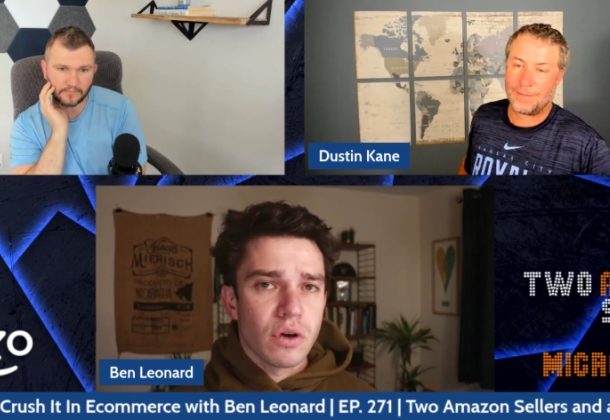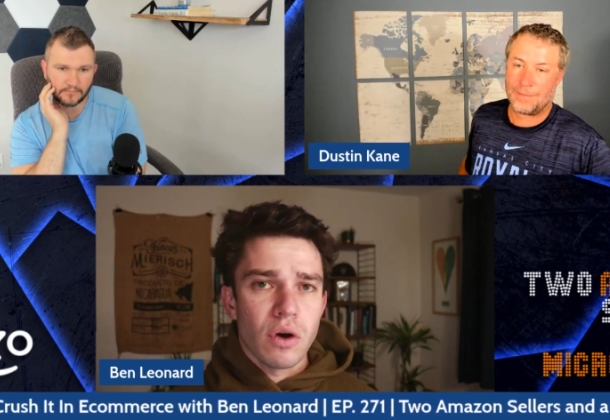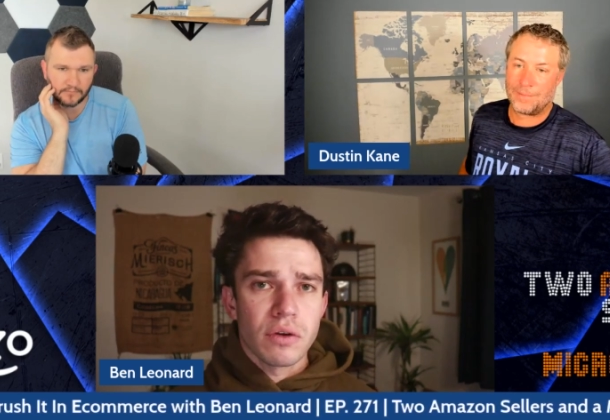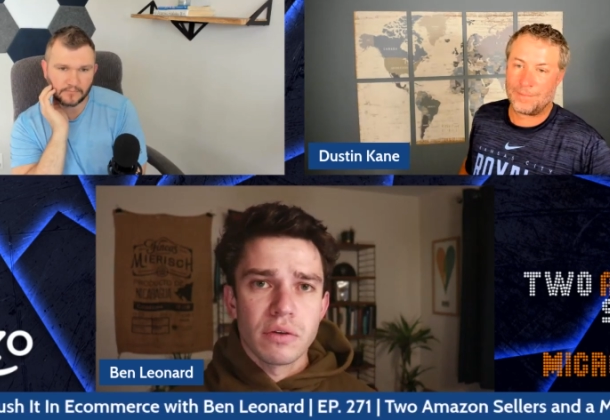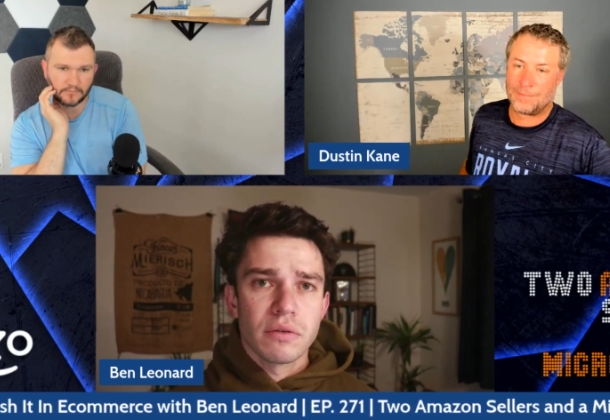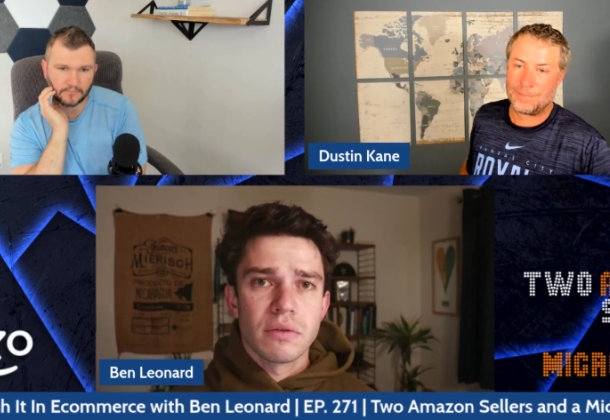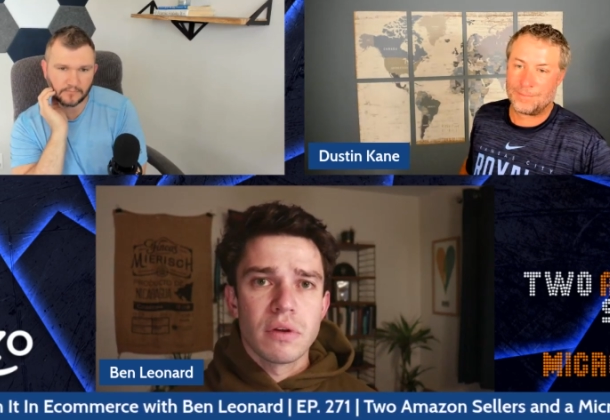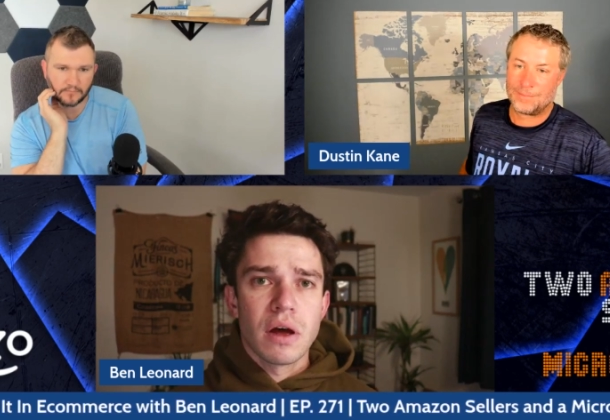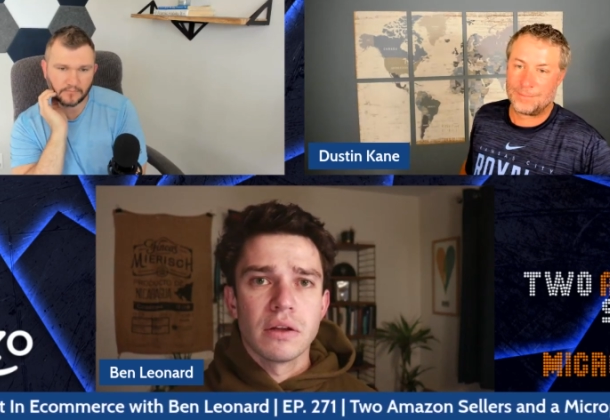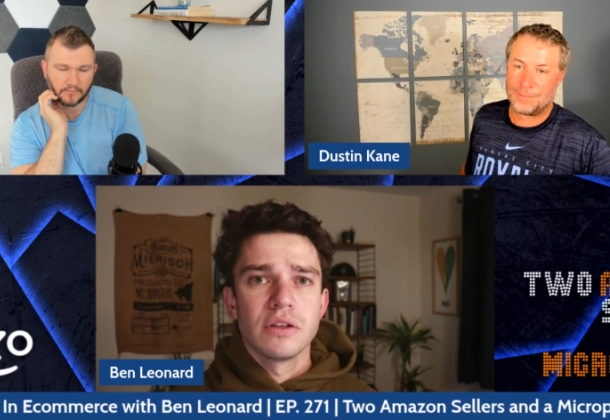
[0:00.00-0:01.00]
Speaker 1: got
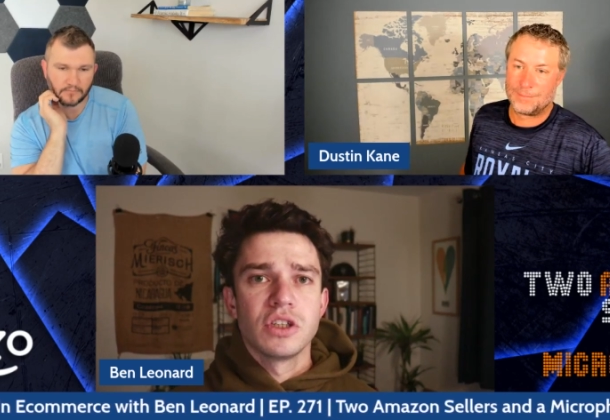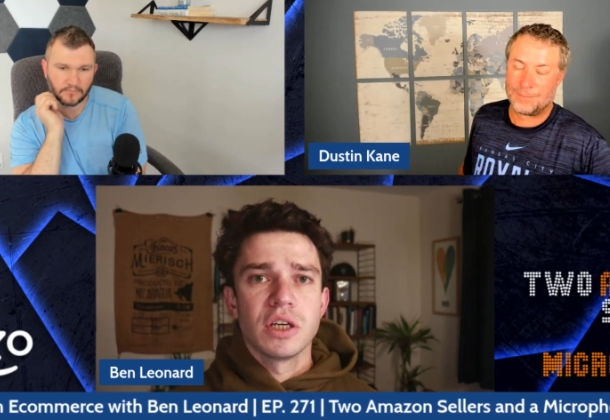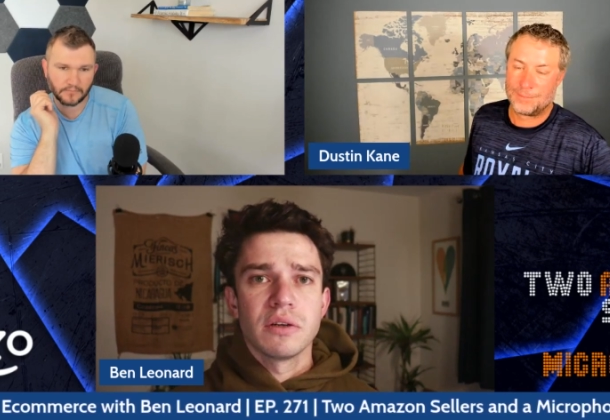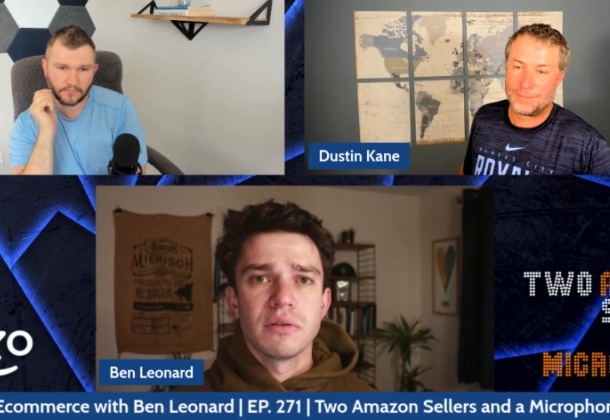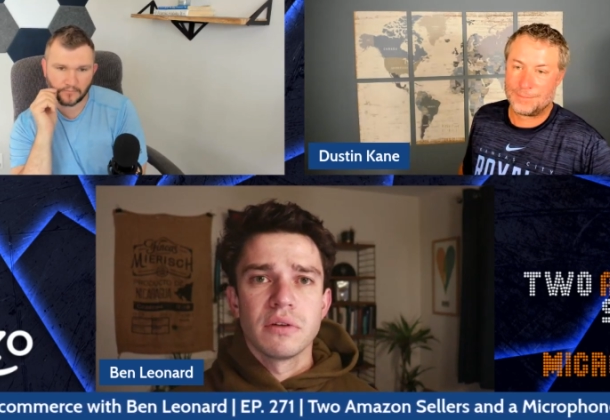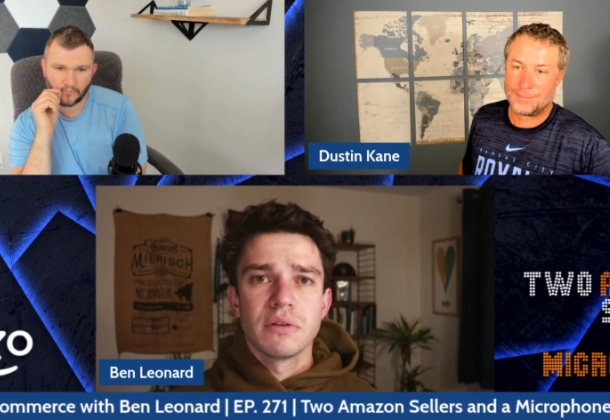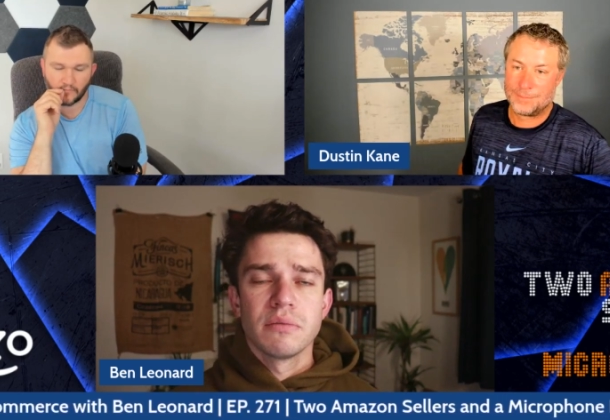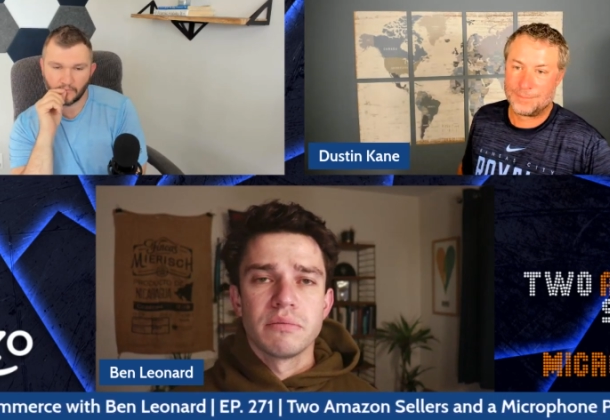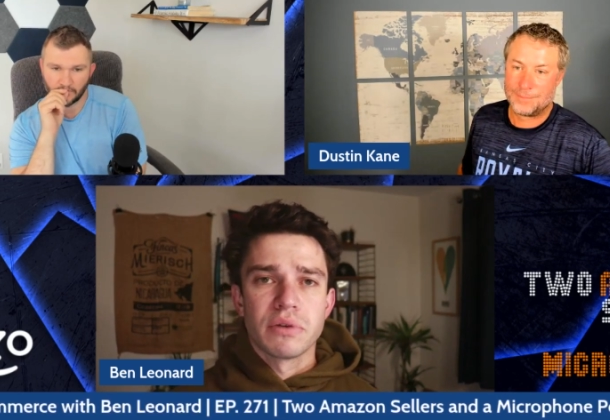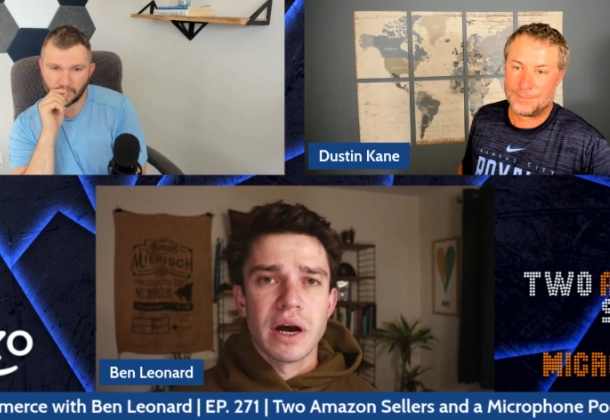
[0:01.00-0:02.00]
a legit
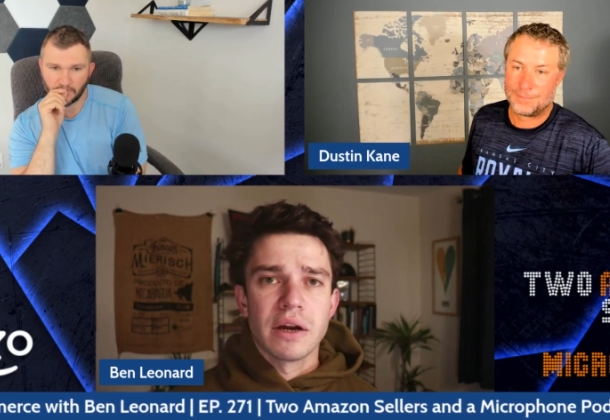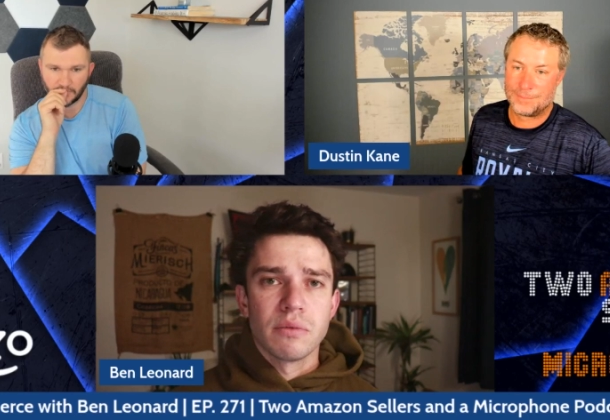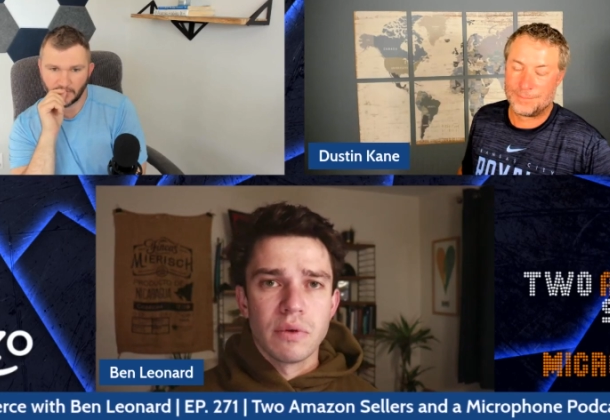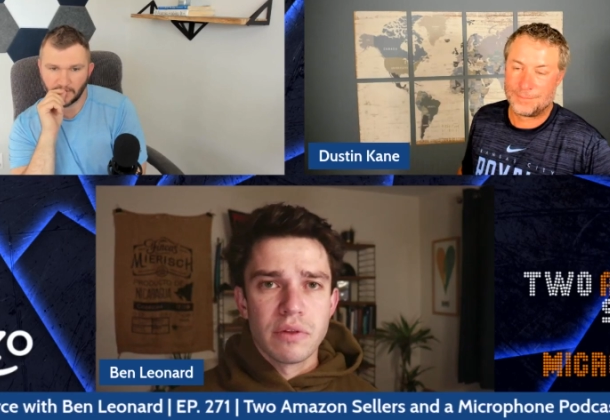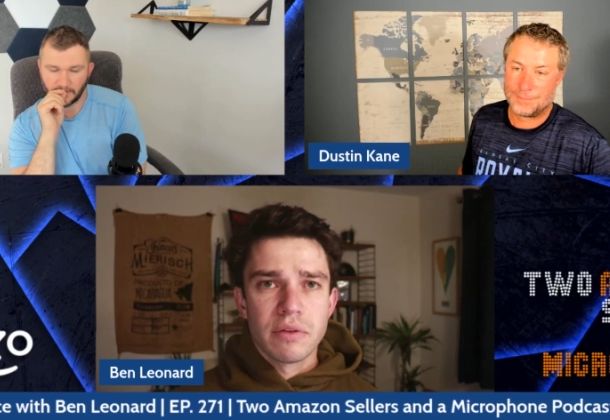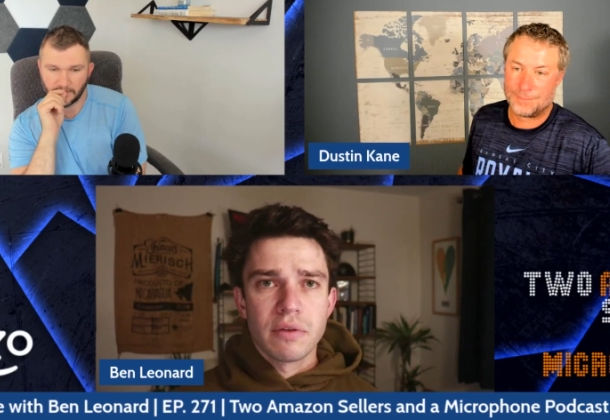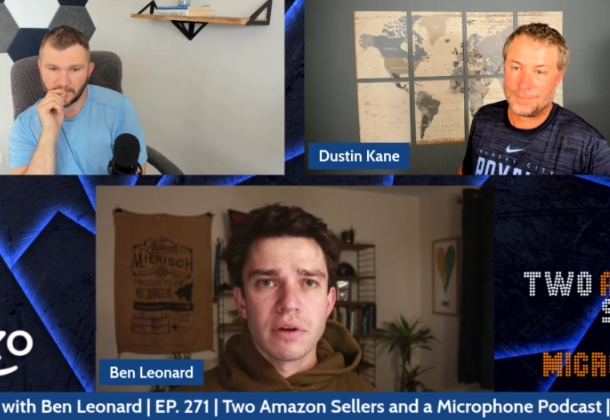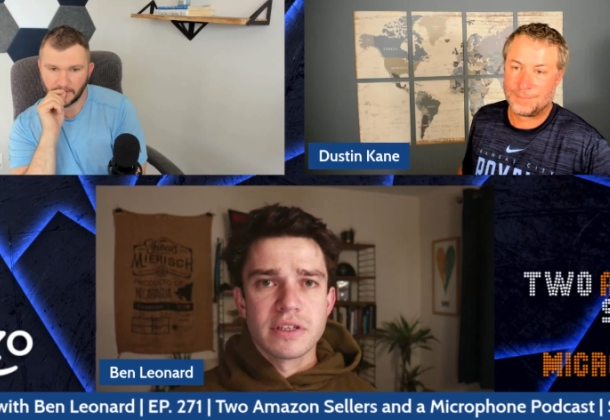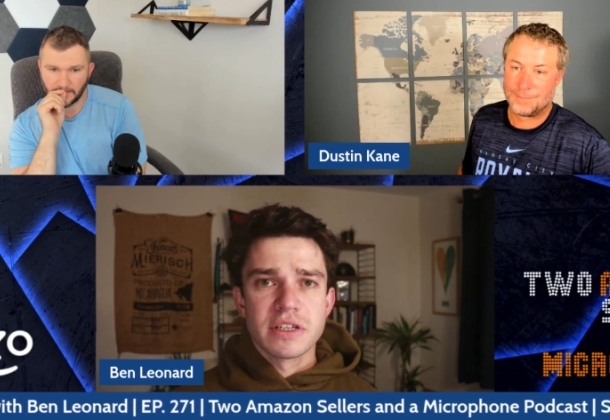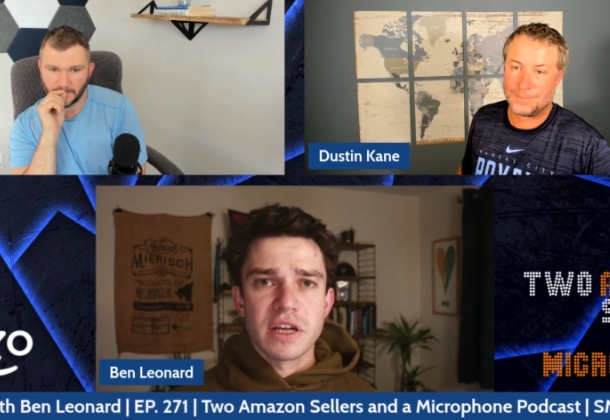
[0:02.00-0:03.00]
brand with a
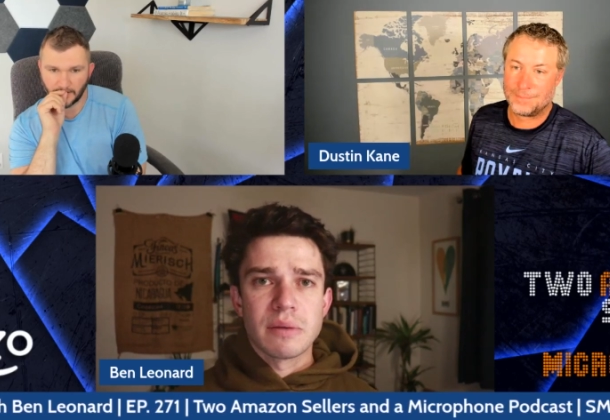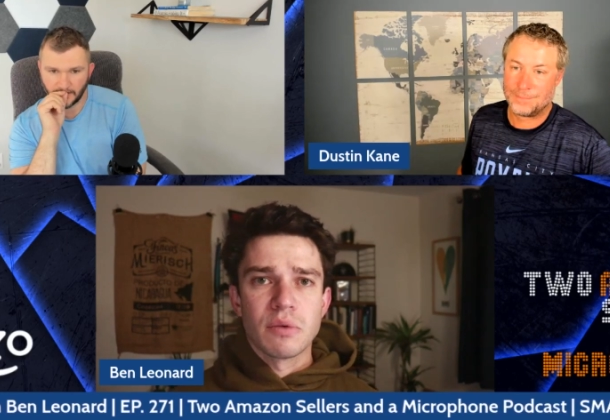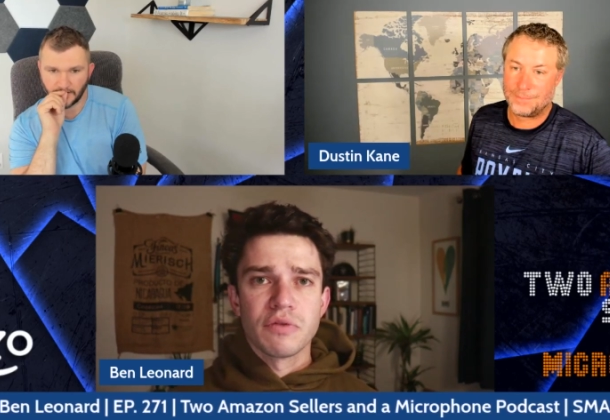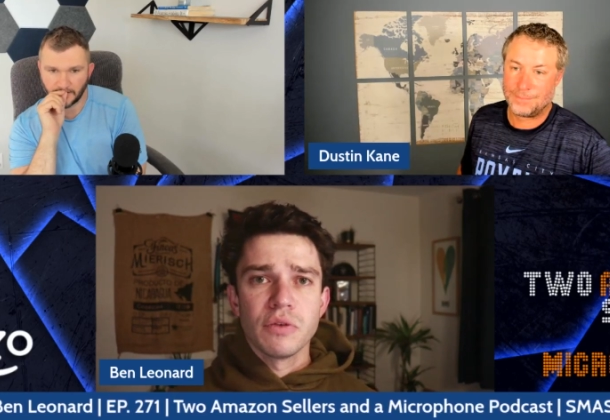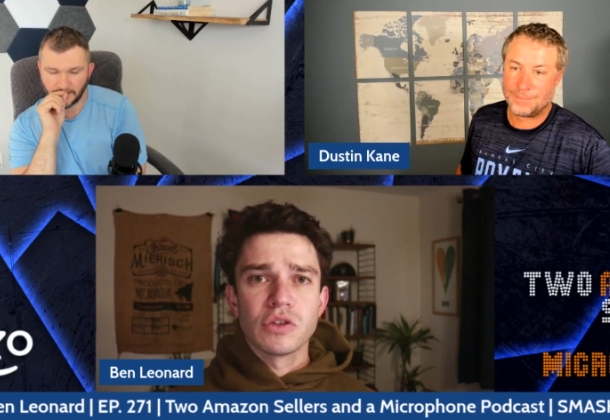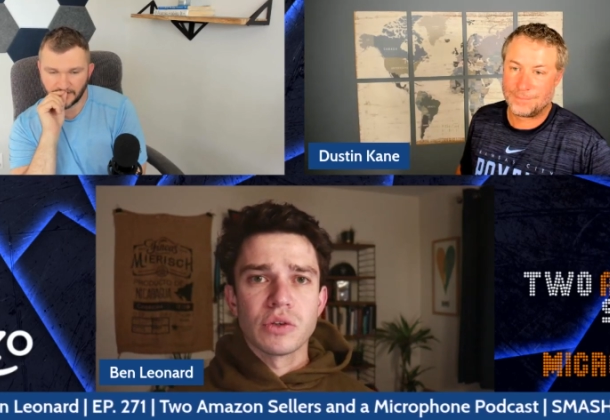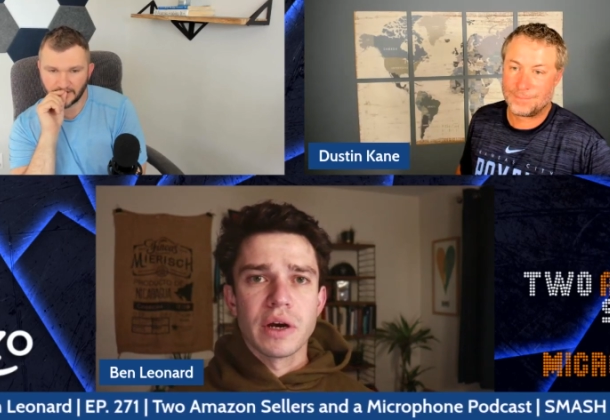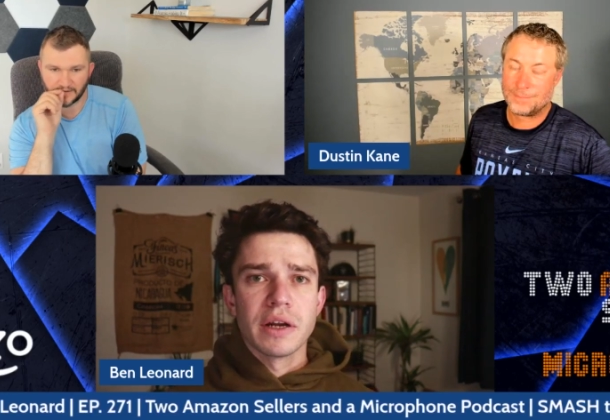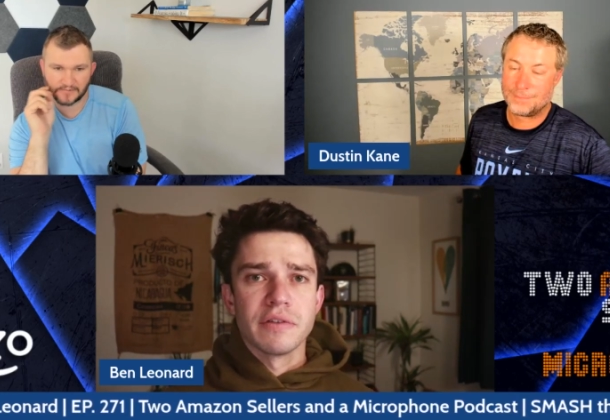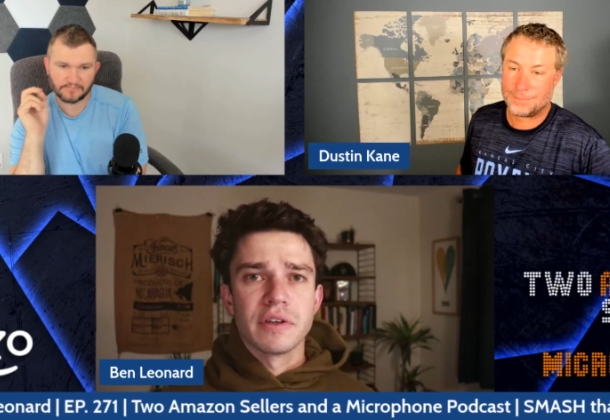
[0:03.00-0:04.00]
sustainable future
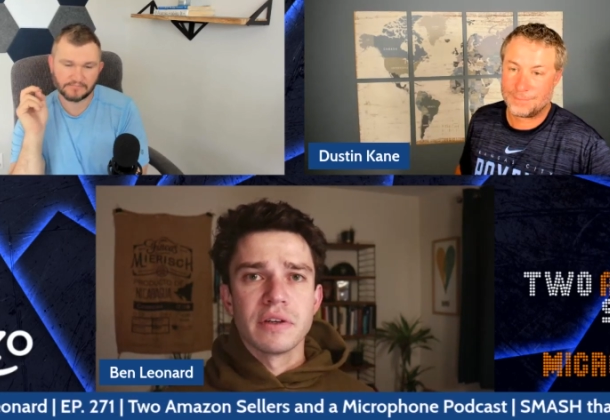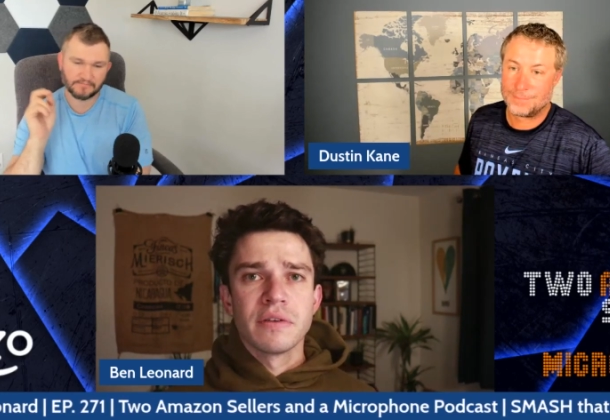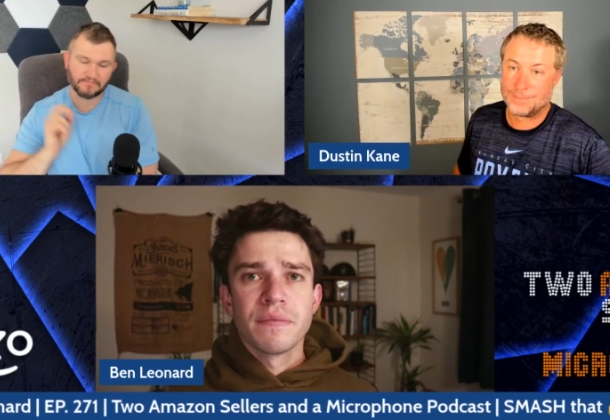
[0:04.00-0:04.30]
ahead of it.